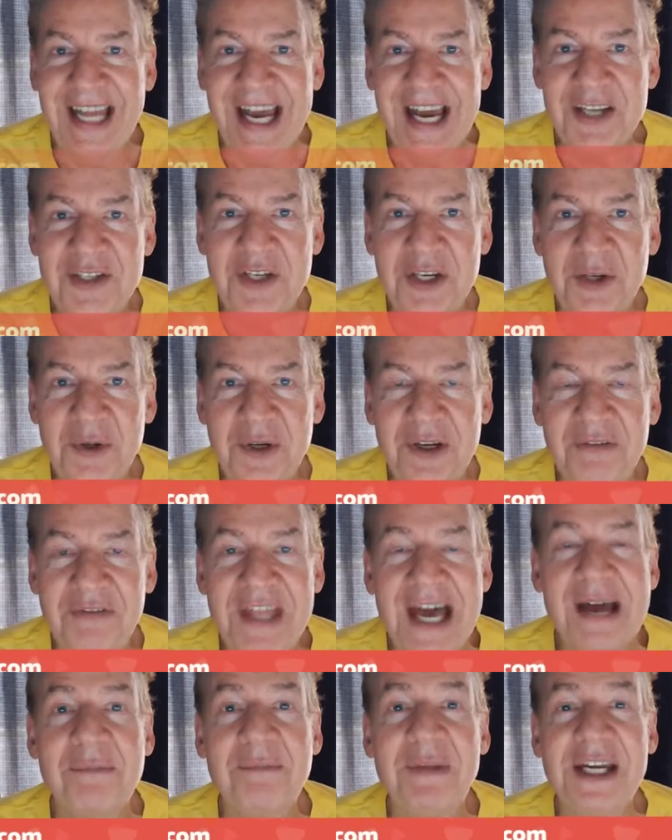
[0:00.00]
and ask you
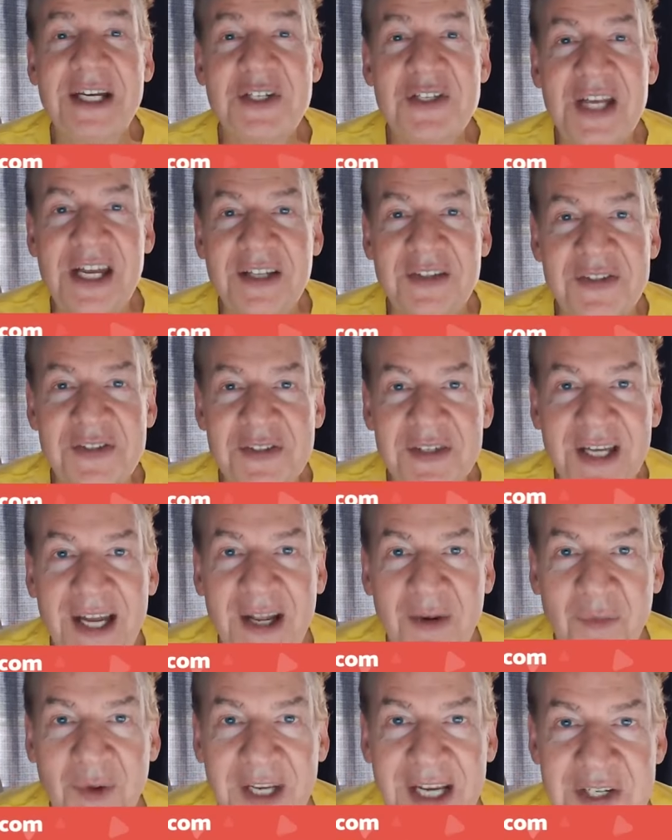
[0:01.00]
if that makes sense.
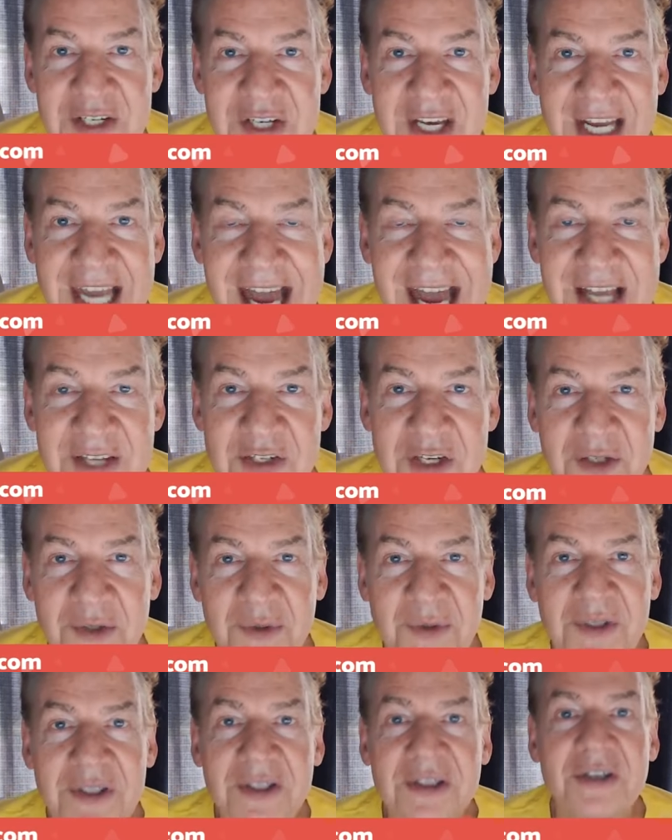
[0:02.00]
And when I say ask
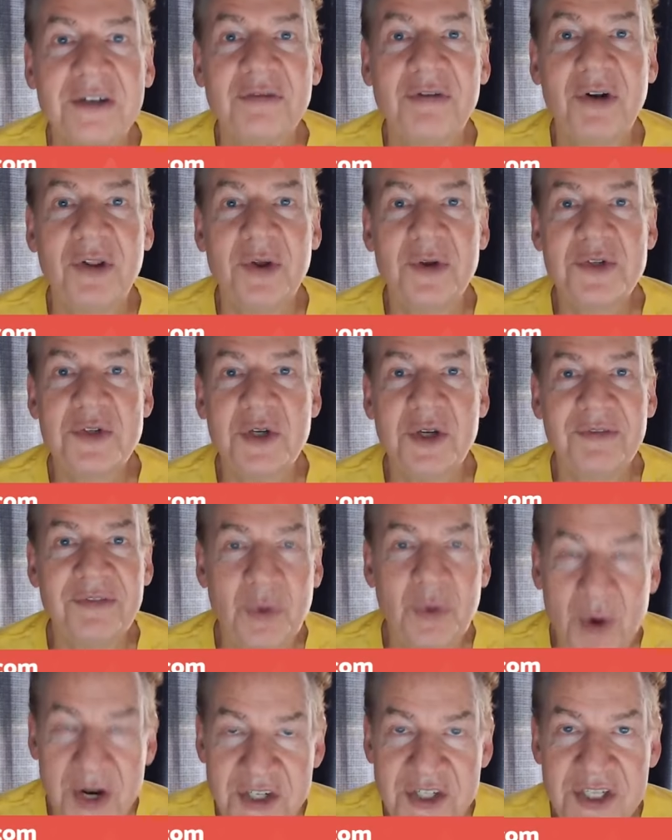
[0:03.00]
you, for those of you who
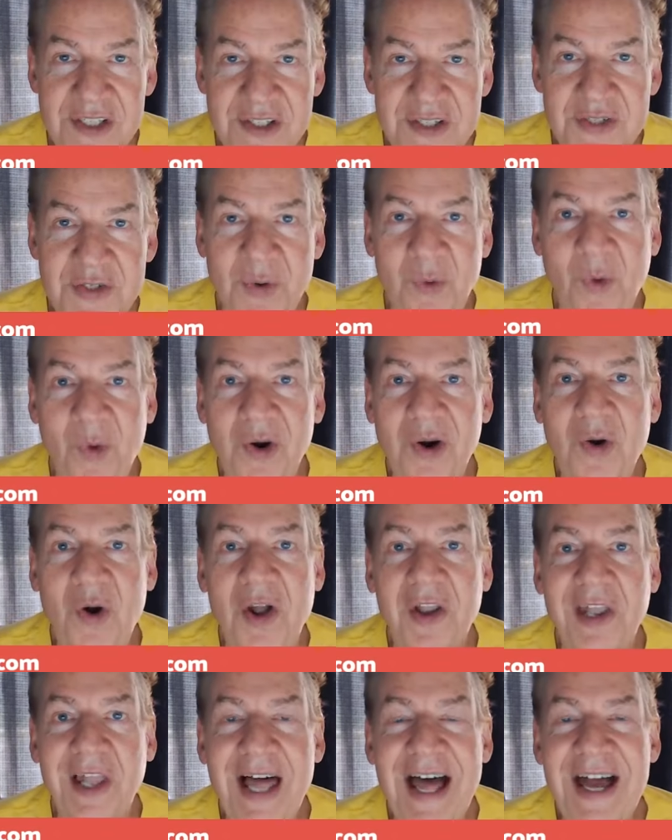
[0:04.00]
have questions or
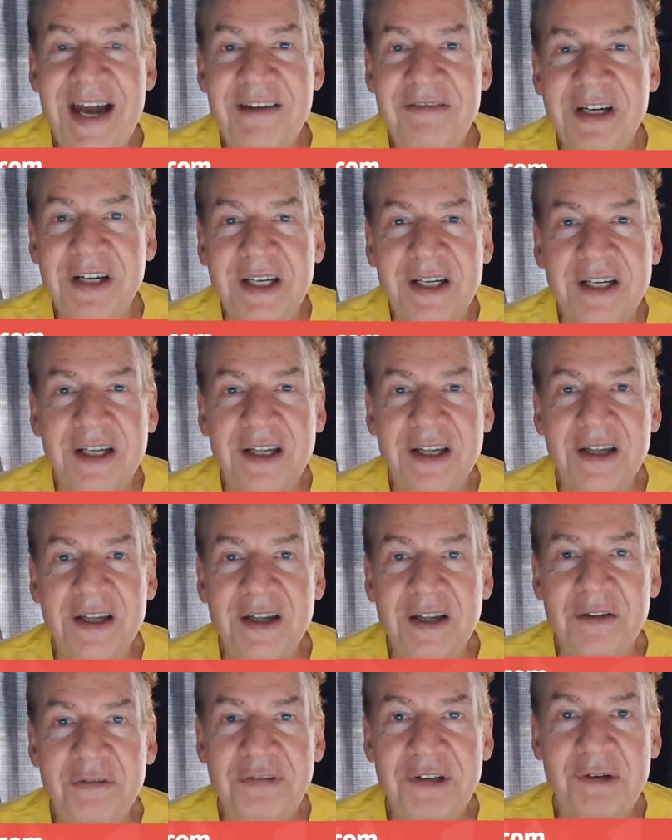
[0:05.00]
on live,
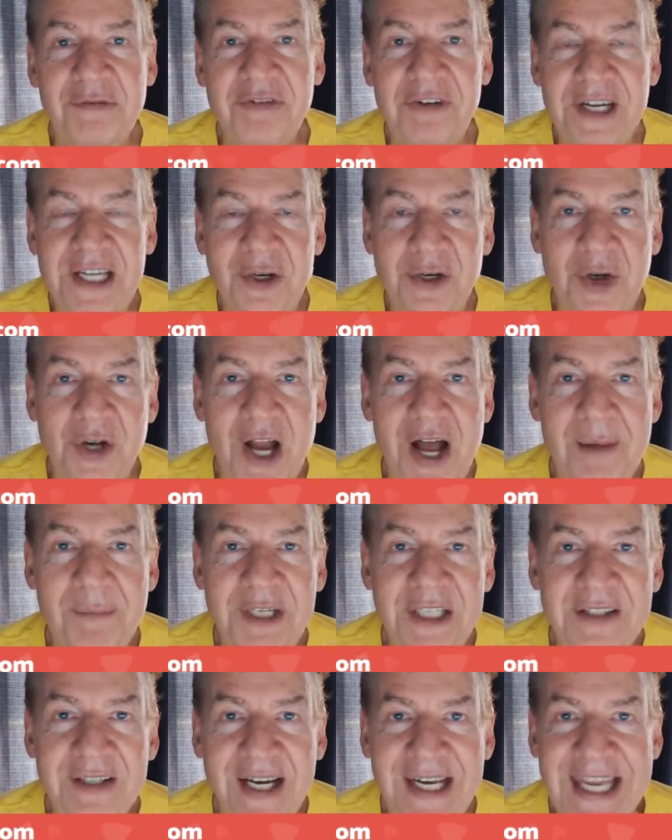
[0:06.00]
feel free to
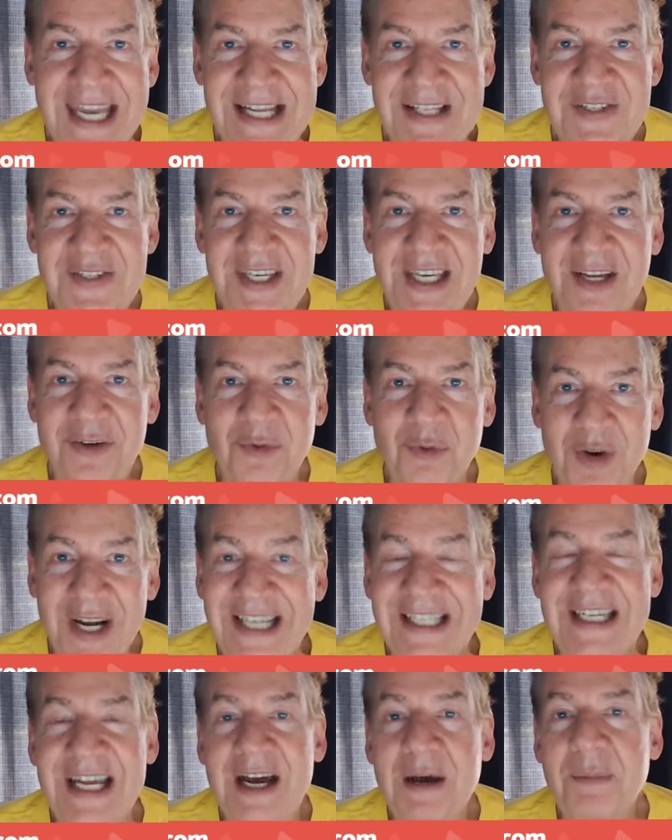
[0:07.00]
comment. I can't see it
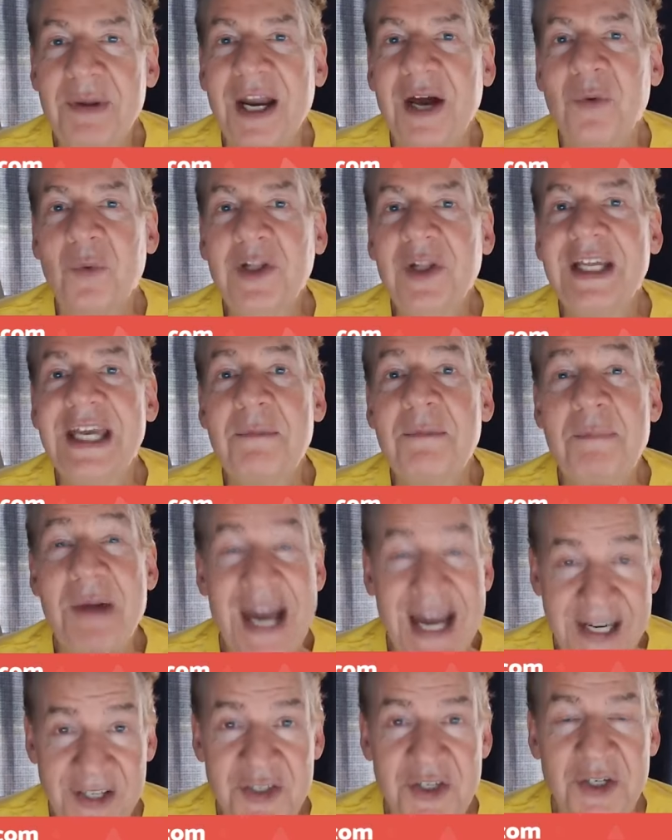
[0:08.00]
right now, but I will get
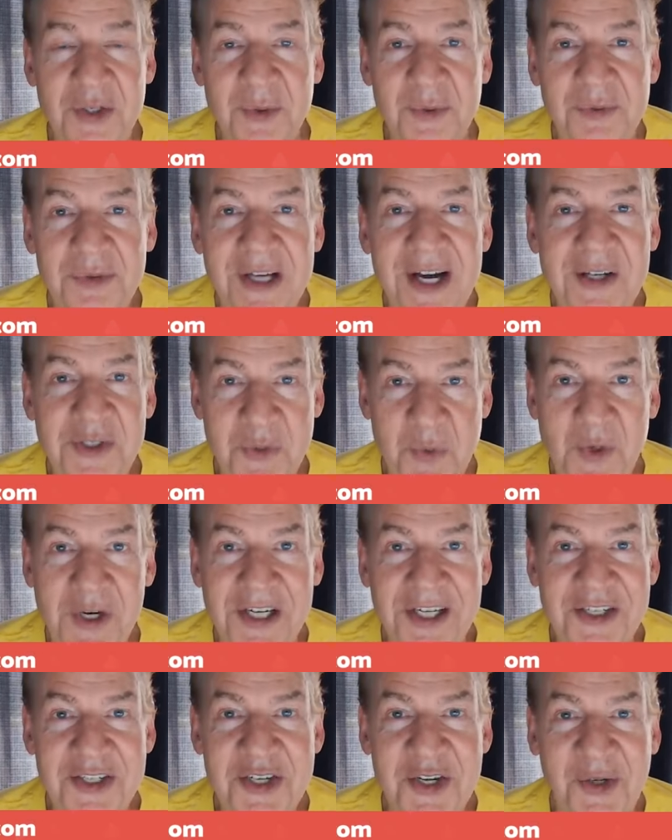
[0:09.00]
back to you. I
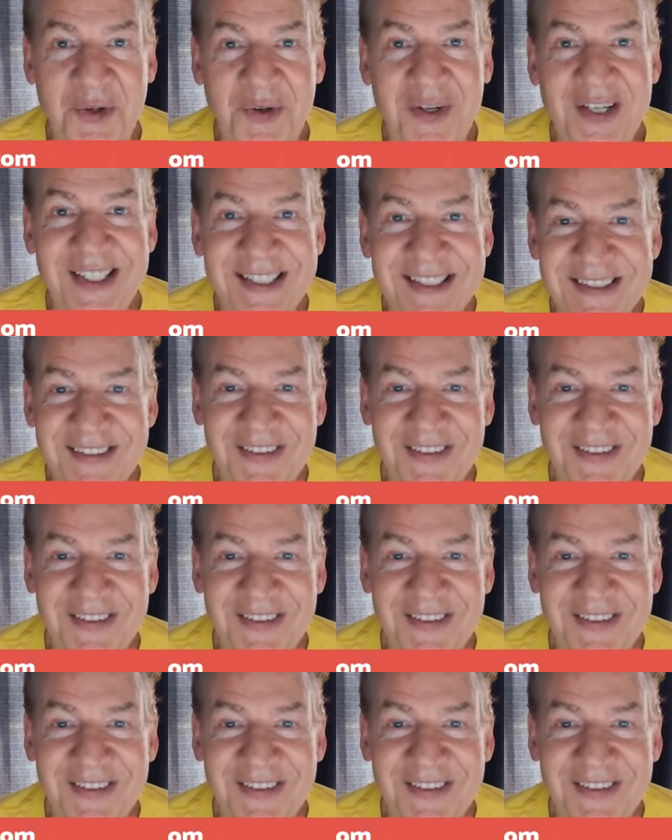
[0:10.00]
swear. So